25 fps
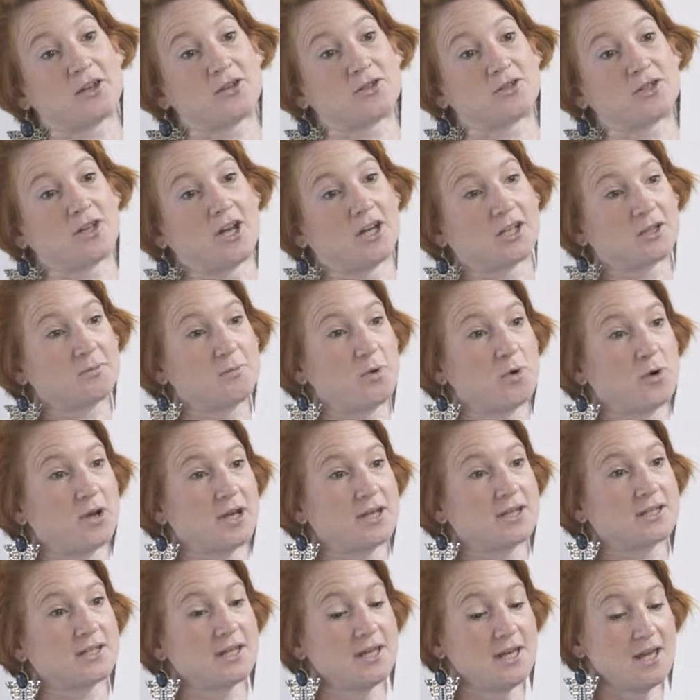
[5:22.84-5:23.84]
those touch
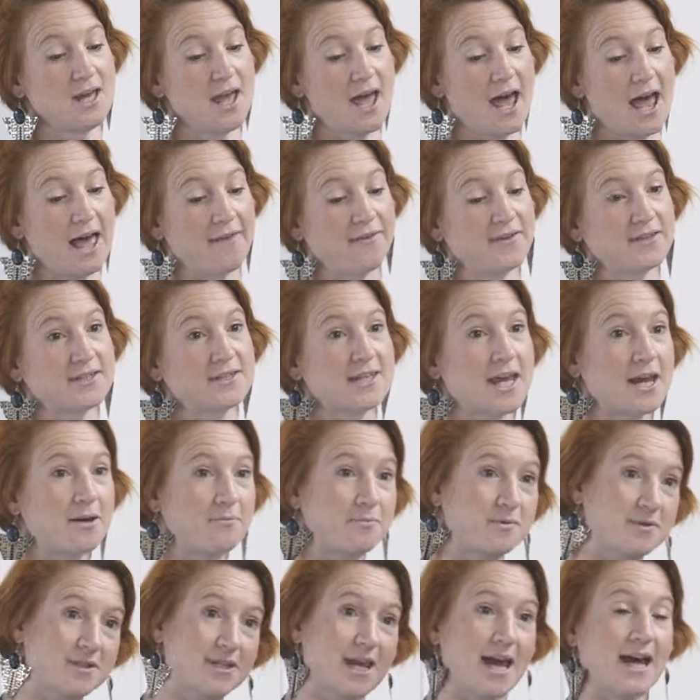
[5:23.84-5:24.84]
points, and the
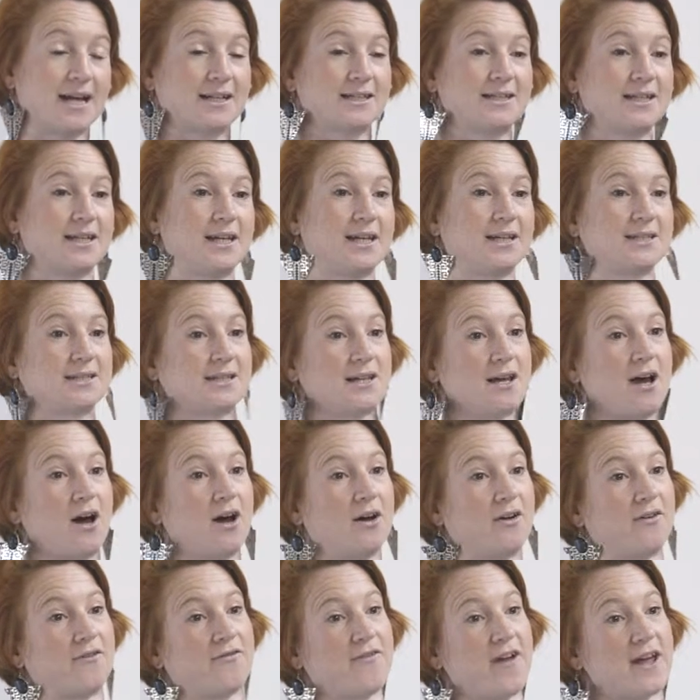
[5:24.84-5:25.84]
same tactics
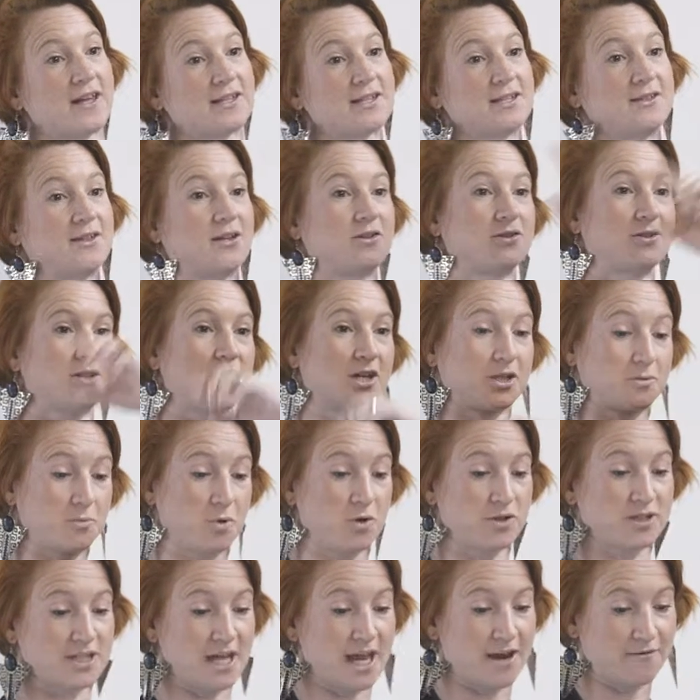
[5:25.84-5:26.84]
are affecting those touch
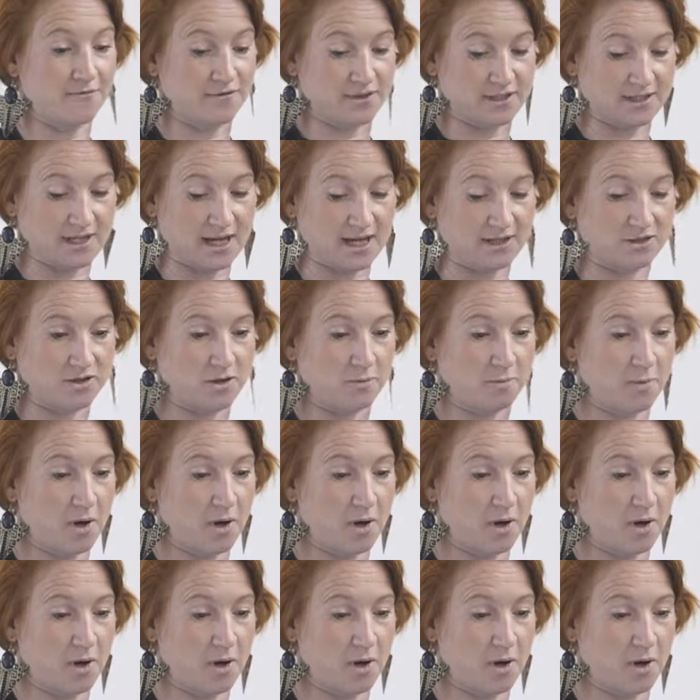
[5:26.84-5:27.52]
points at every stage of the